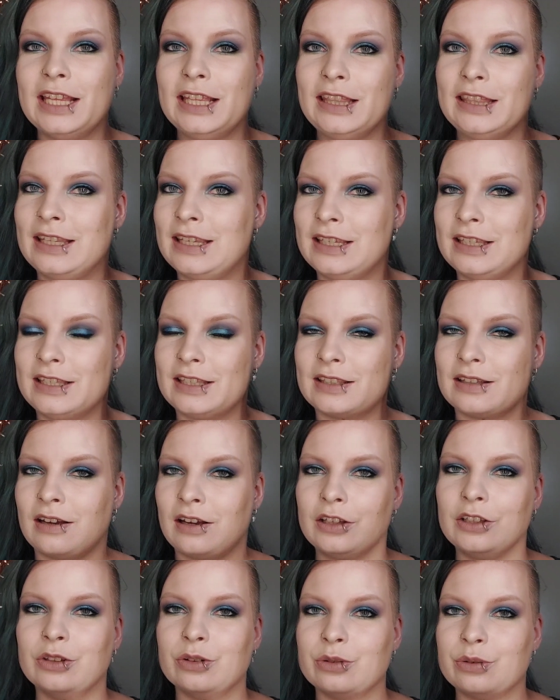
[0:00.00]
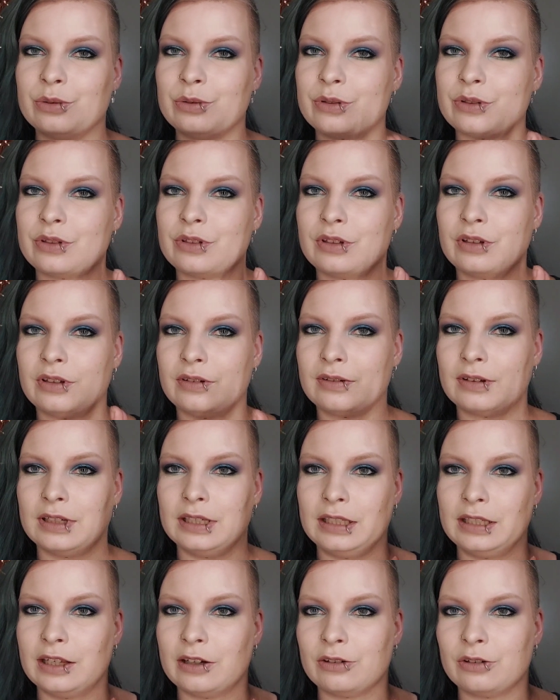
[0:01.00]
These I use
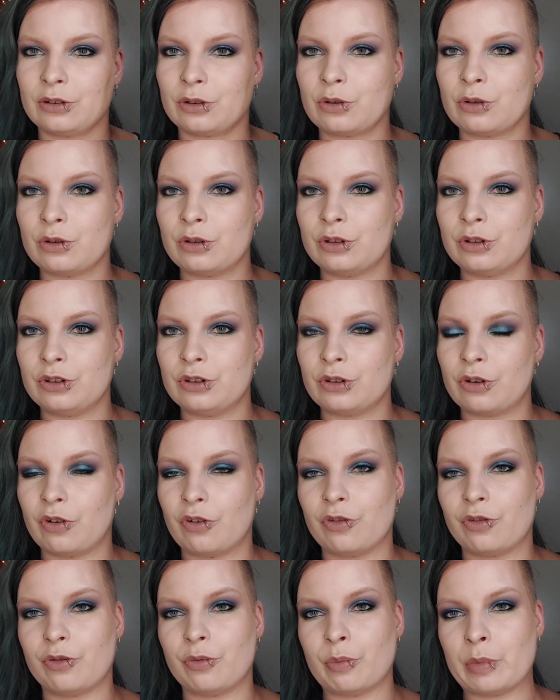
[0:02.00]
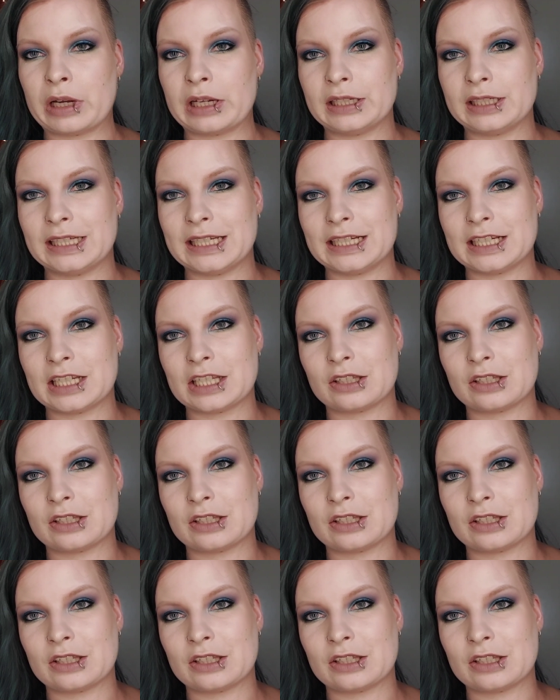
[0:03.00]
in the other corner of my lids,